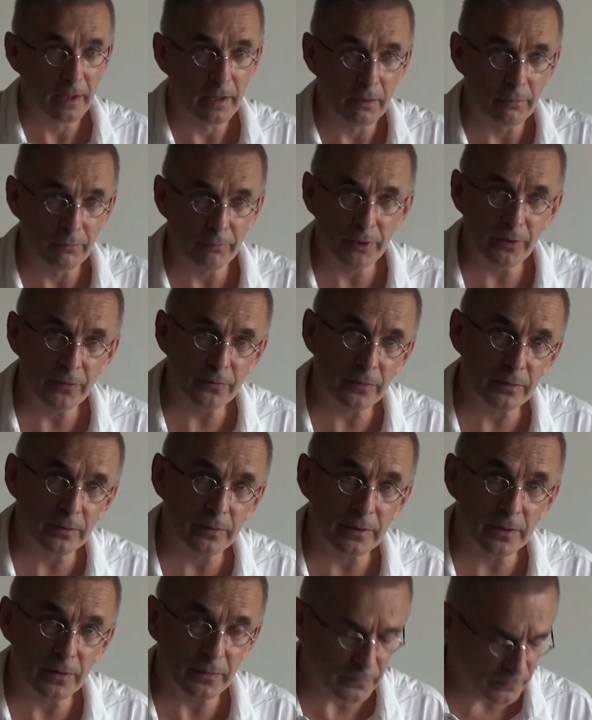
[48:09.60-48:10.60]

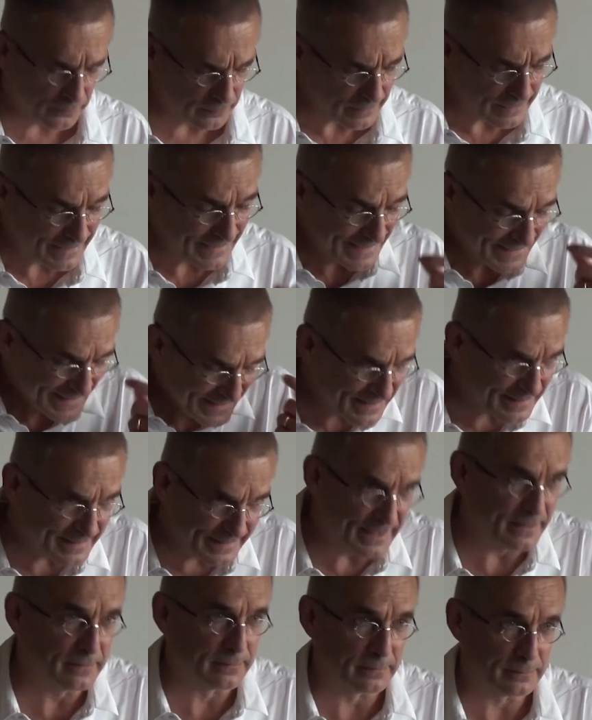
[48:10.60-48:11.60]
reason is
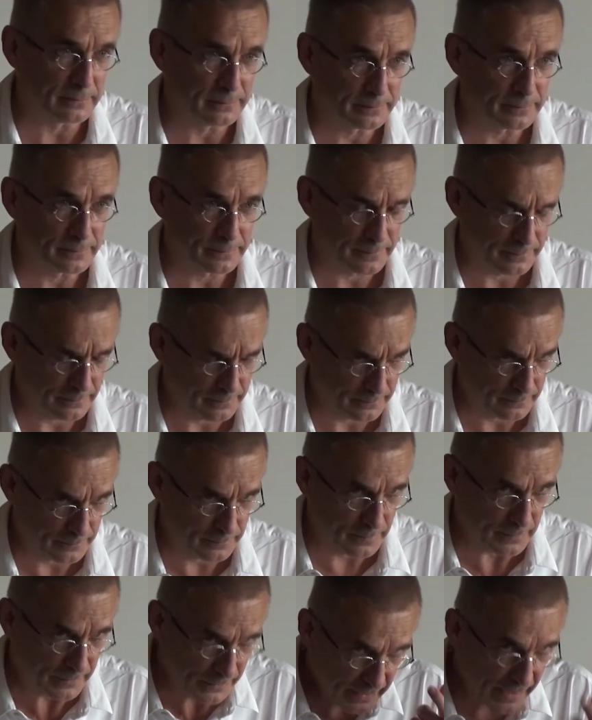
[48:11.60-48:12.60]
still,
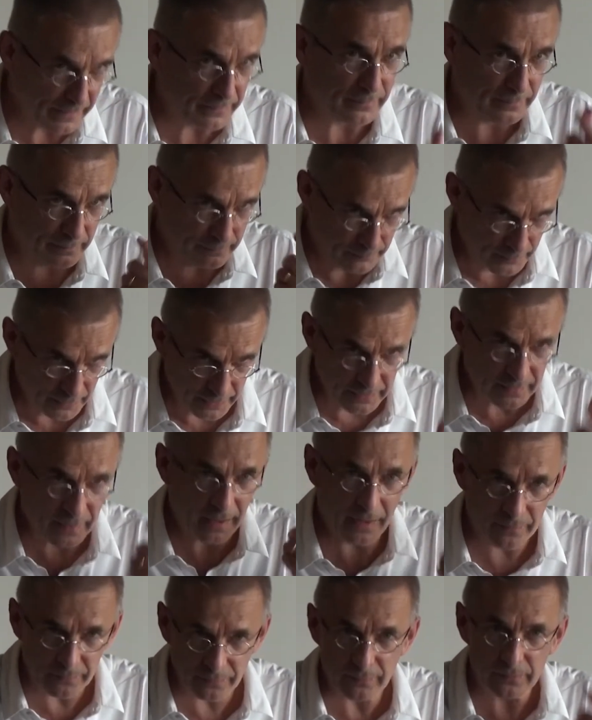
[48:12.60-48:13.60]
yes, it
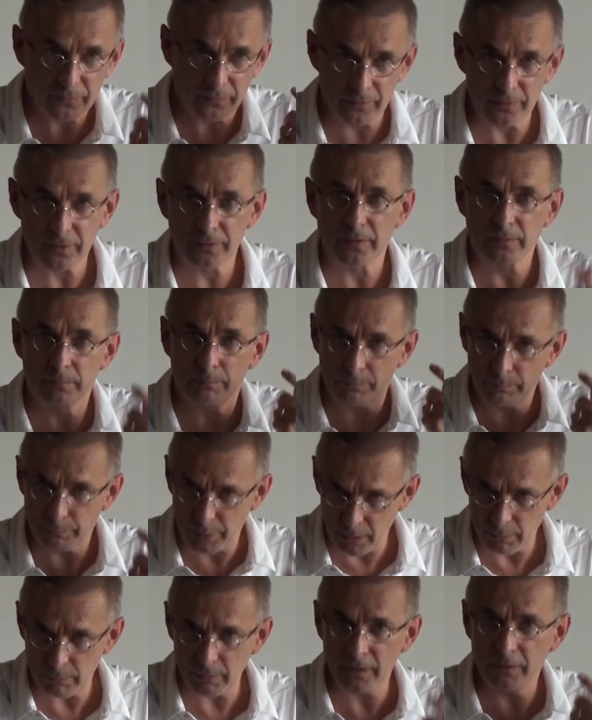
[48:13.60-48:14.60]
has certain
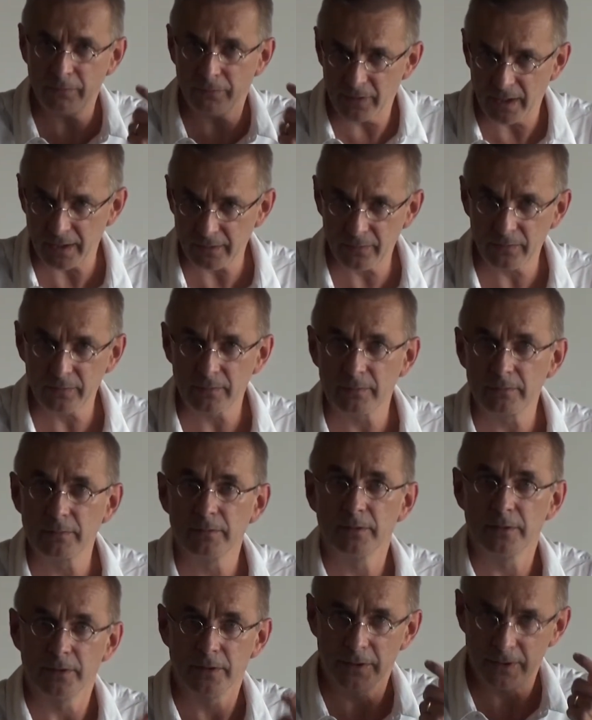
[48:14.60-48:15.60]
power effects,
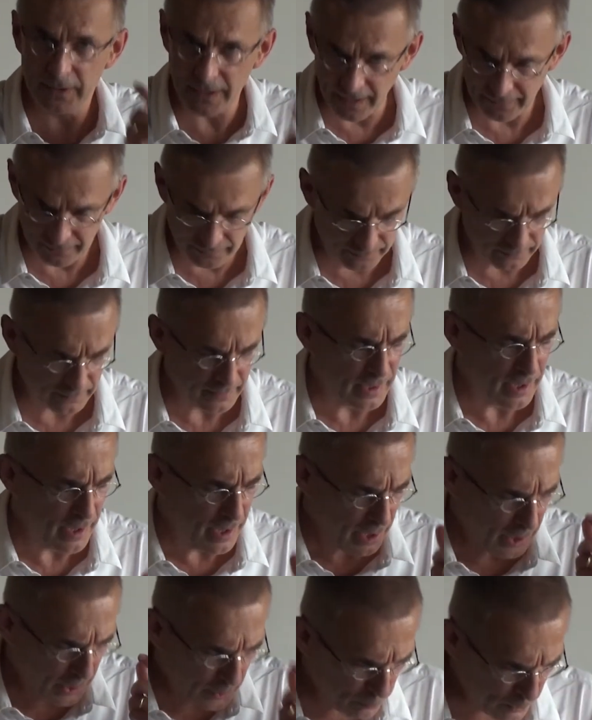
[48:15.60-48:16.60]
yes.
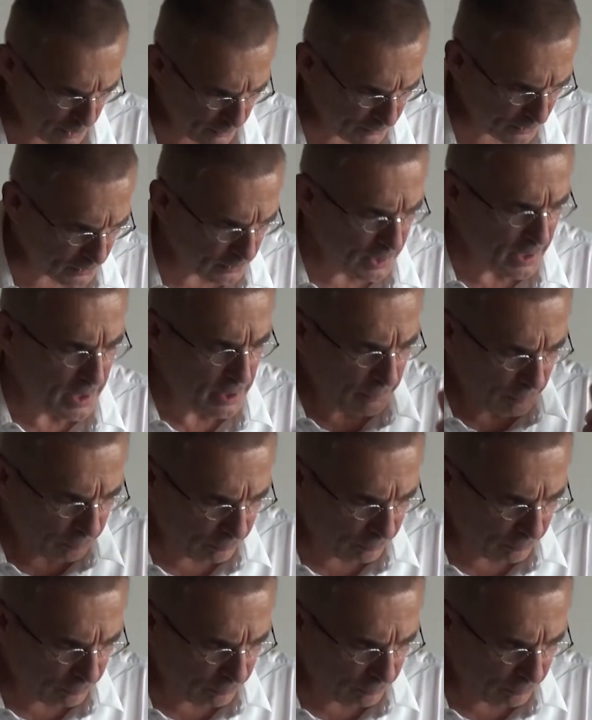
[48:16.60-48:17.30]
However,